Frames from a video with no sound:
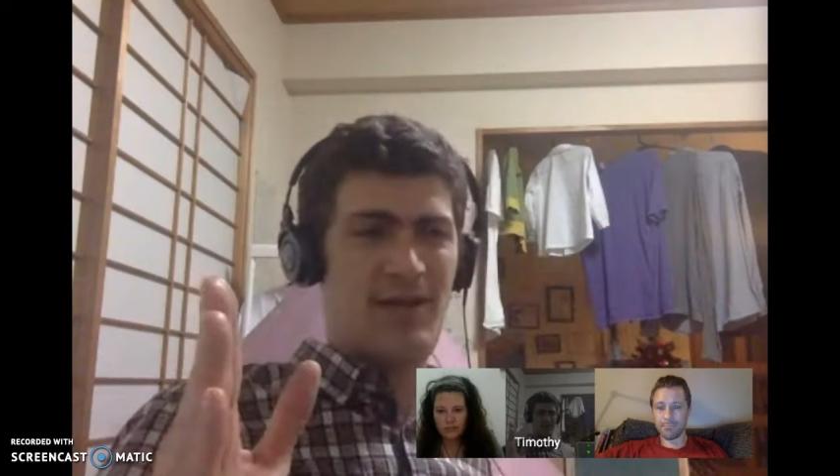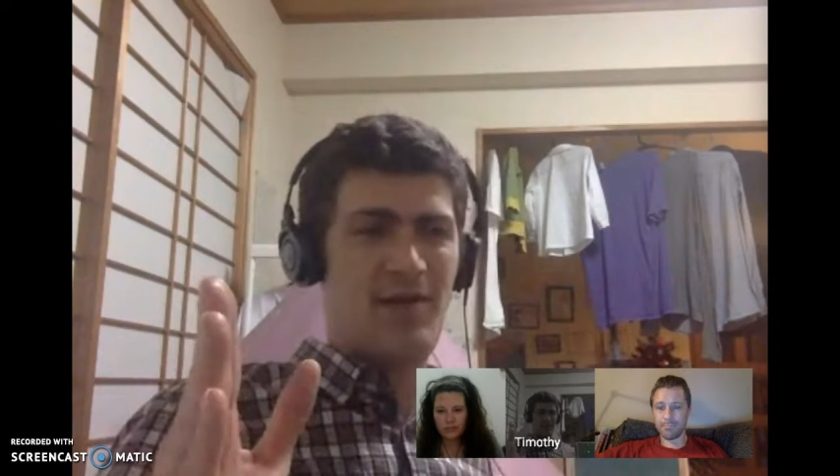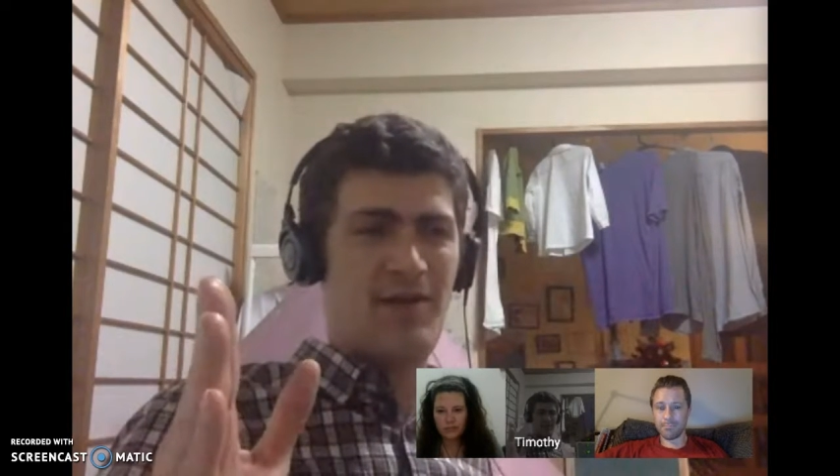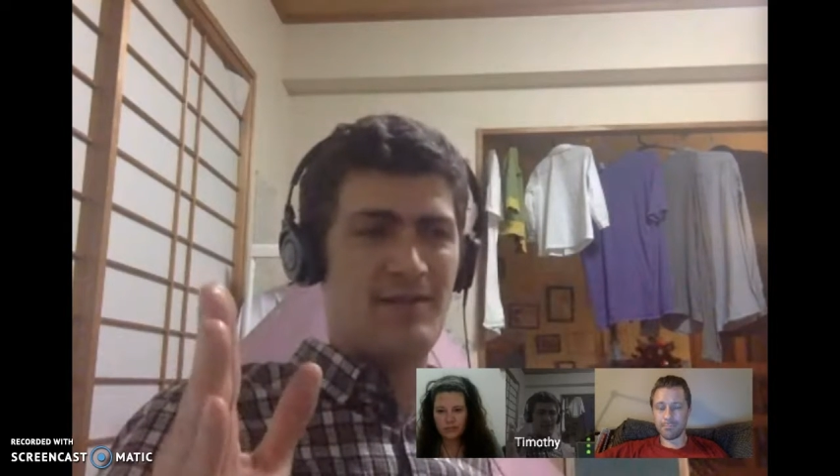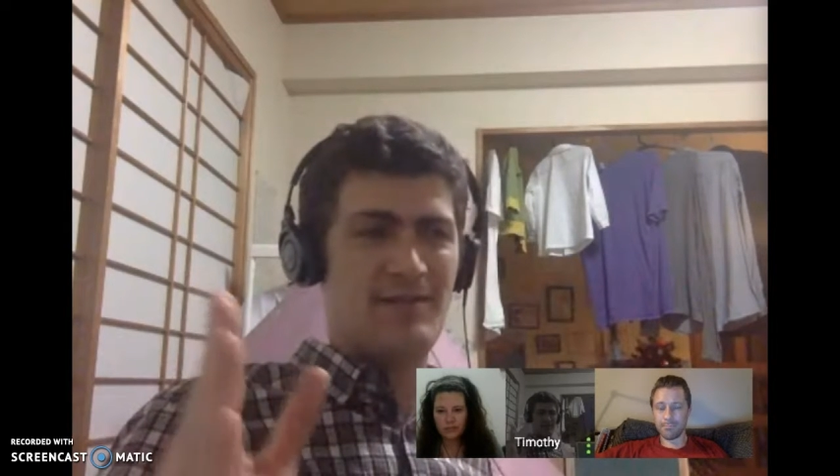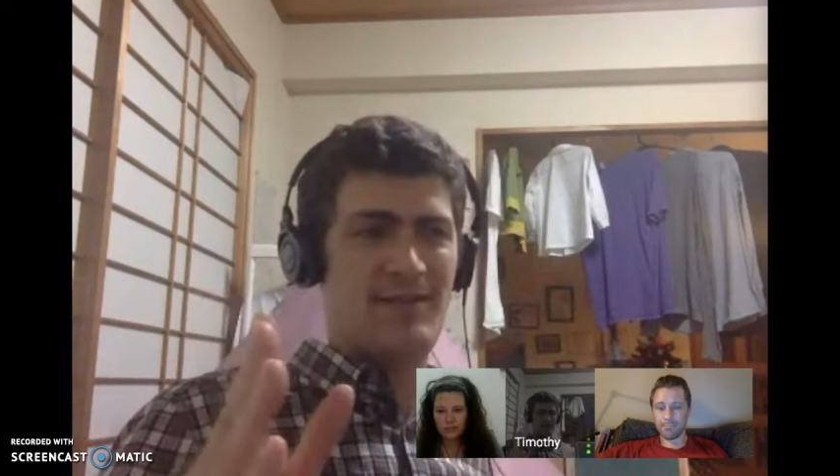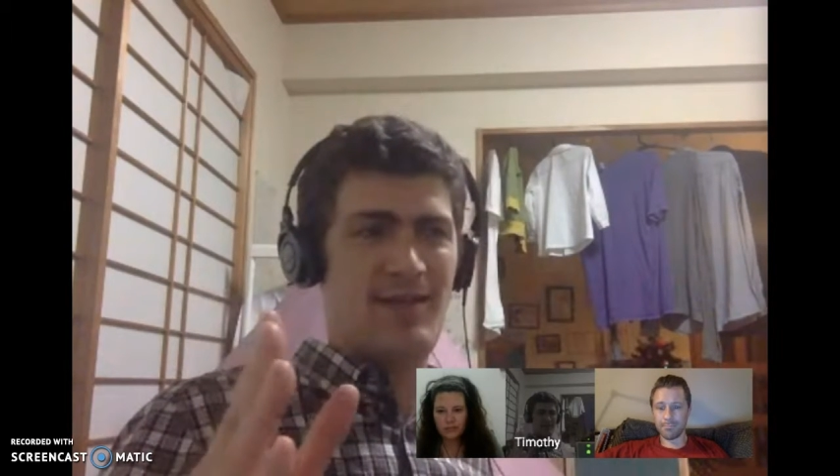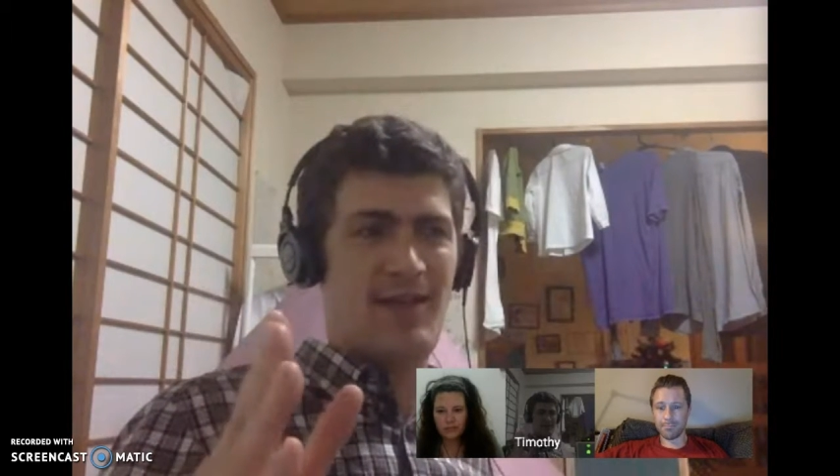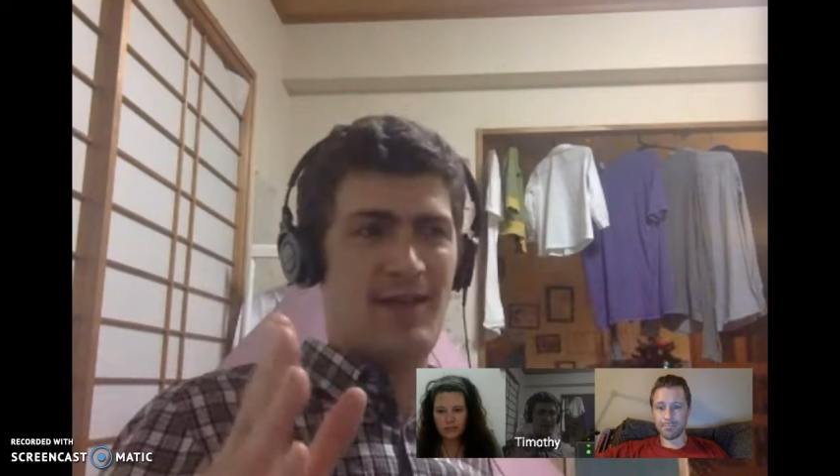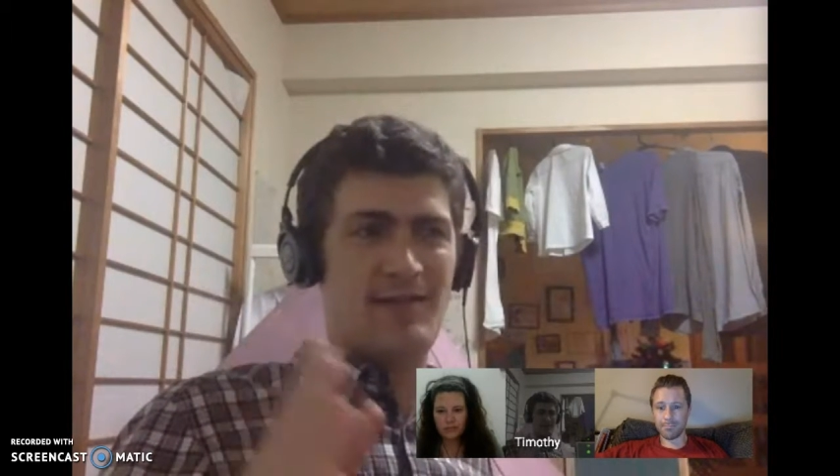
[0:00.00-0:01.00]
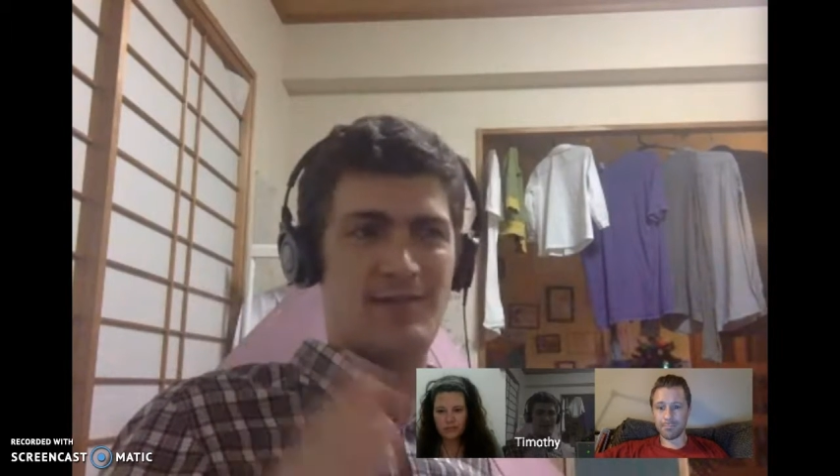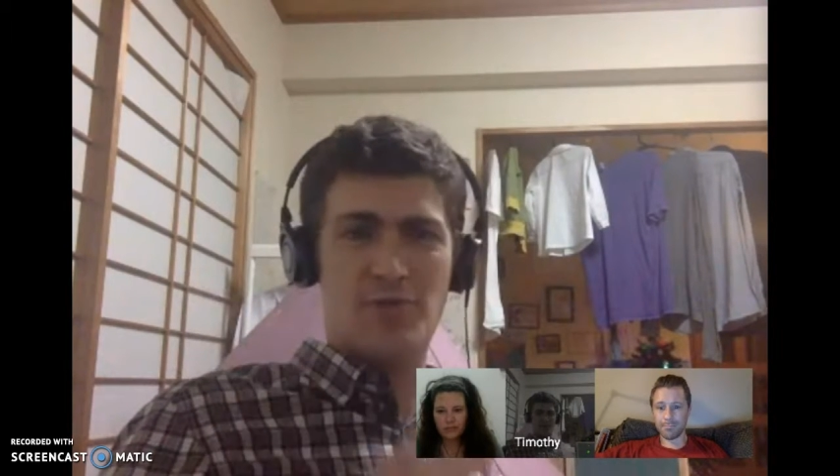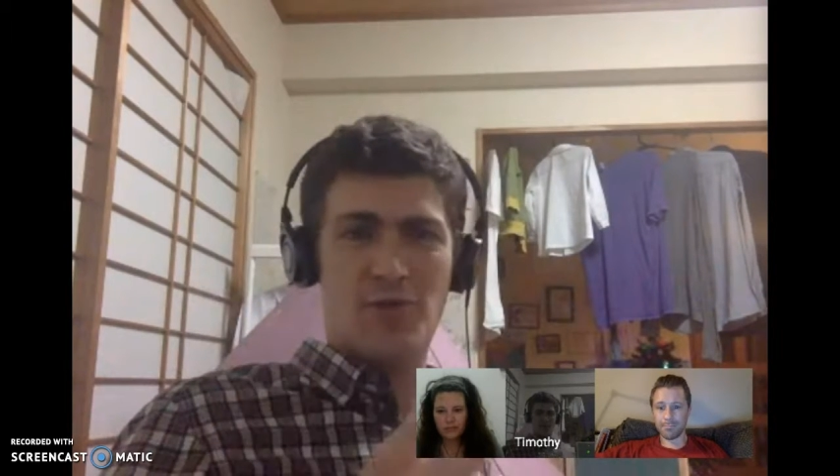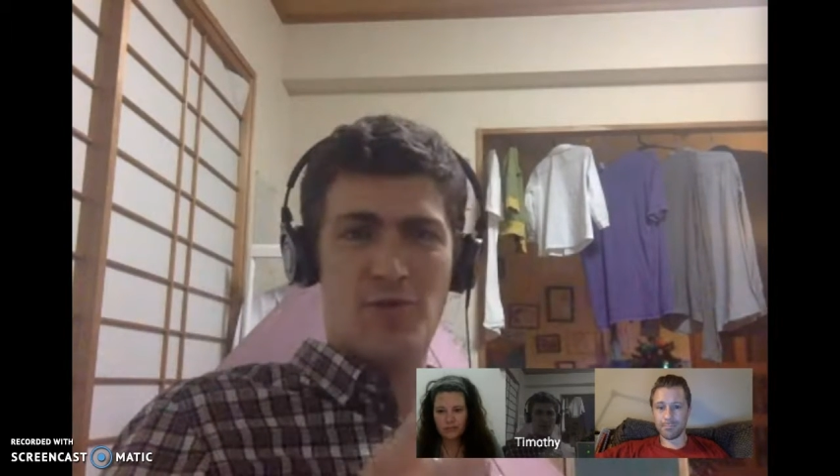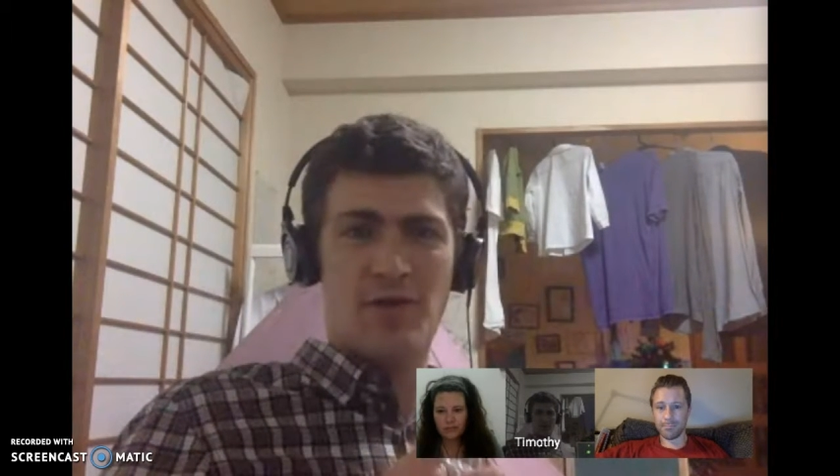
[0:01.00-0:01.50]
areas that they get
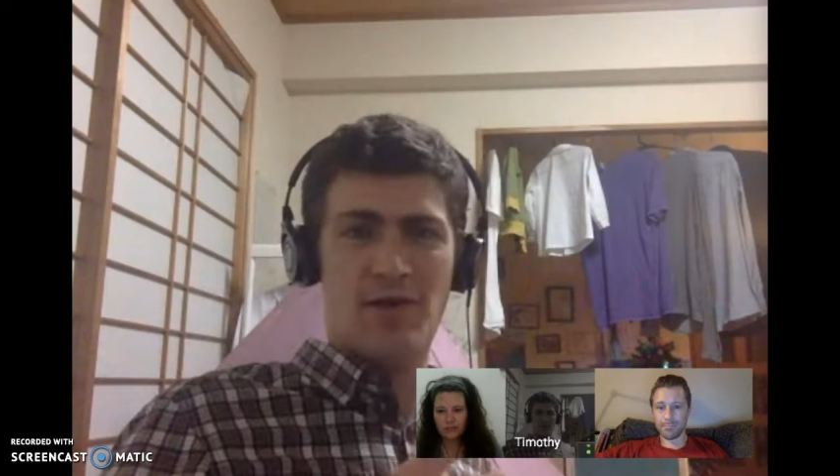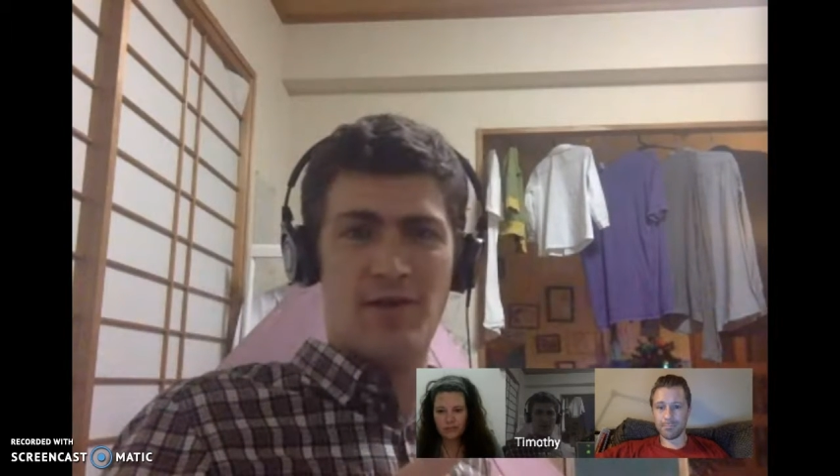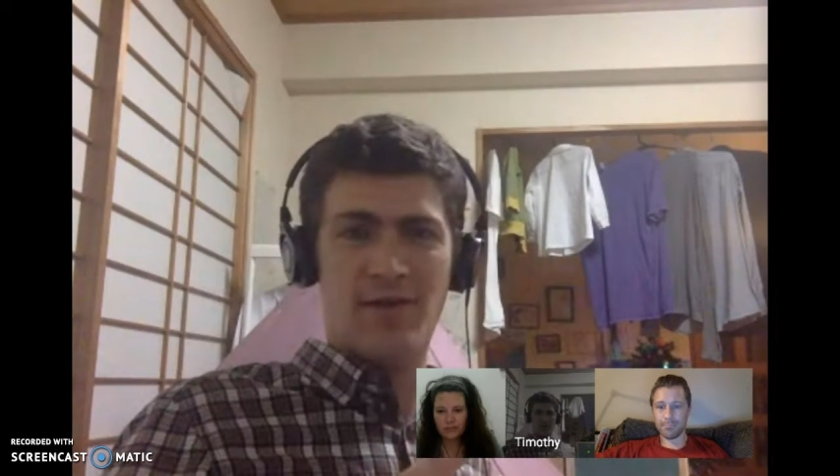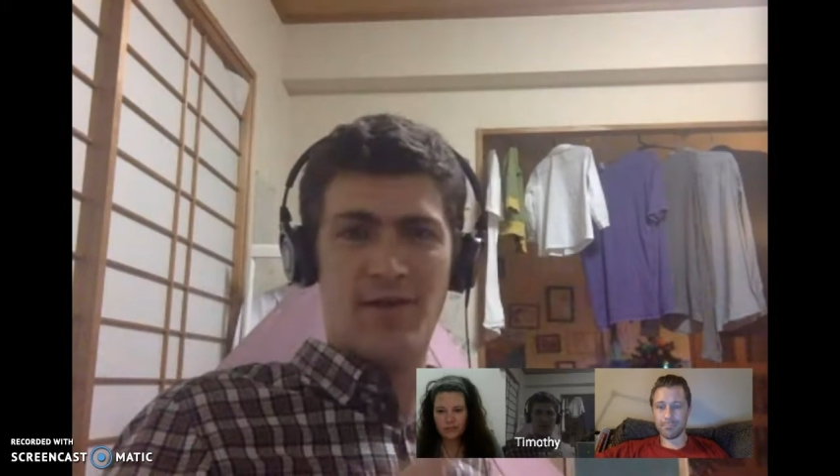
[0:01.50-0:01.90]
scored on.